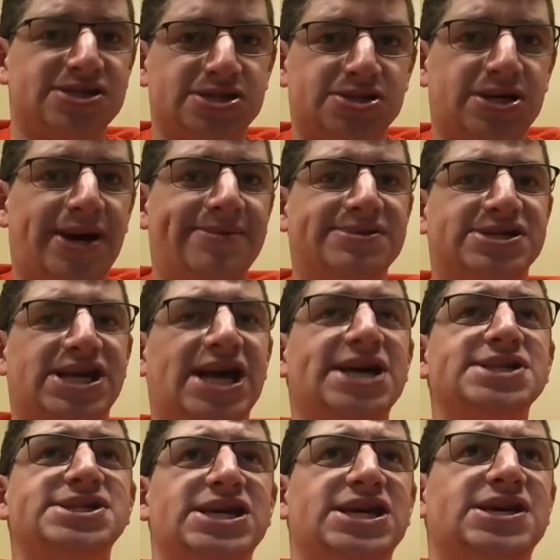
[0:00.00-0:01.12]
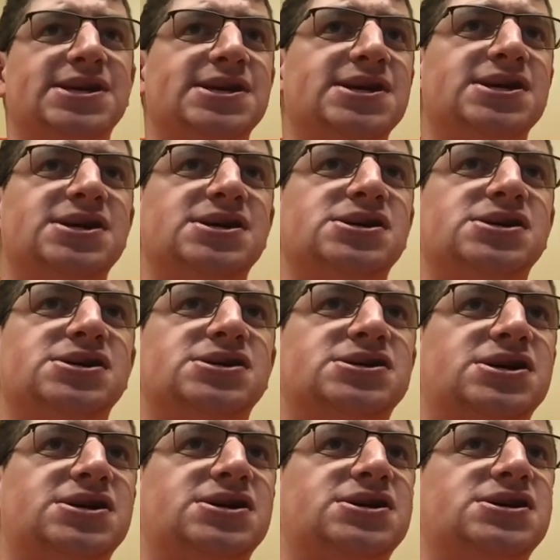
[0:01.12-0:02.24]
And the Chiefs call another
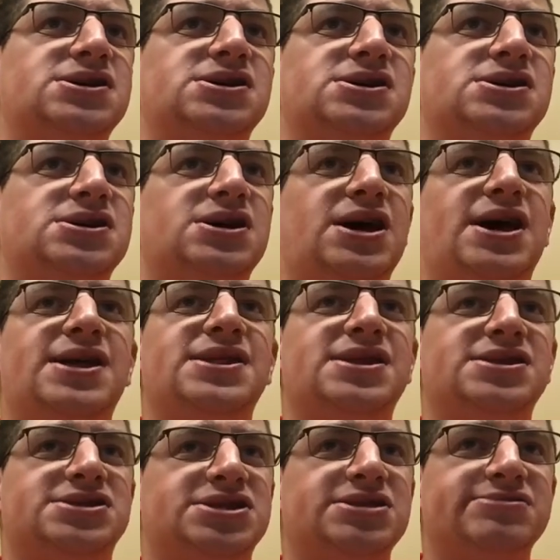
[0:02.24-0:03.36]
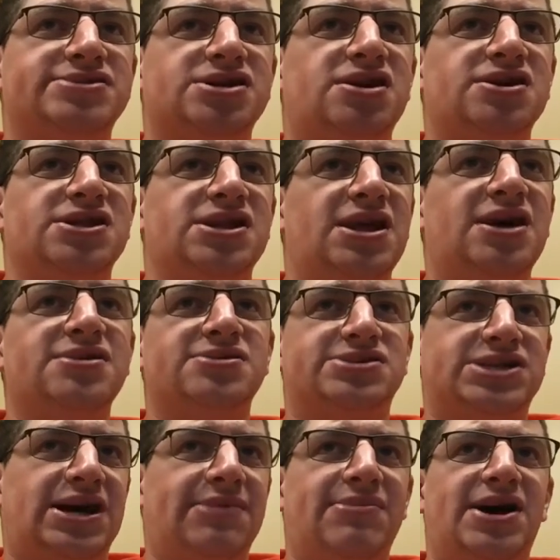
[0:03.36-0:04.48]
timeout, so that'll be their second.
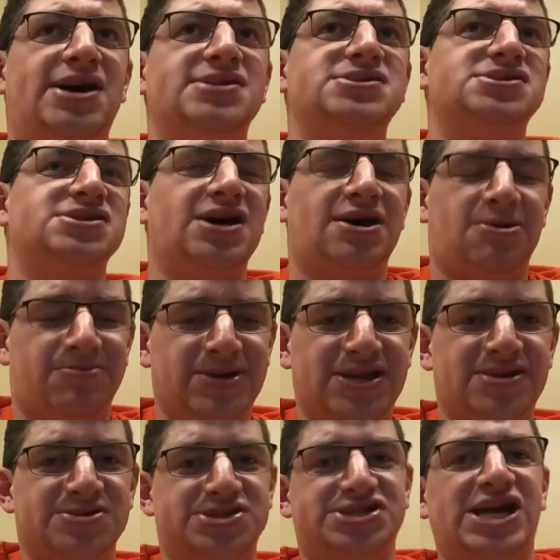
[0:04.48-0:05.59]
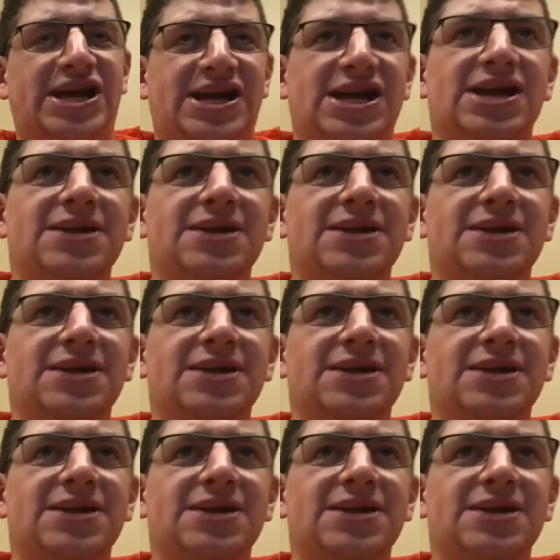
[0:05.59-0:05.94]
22 seconds left.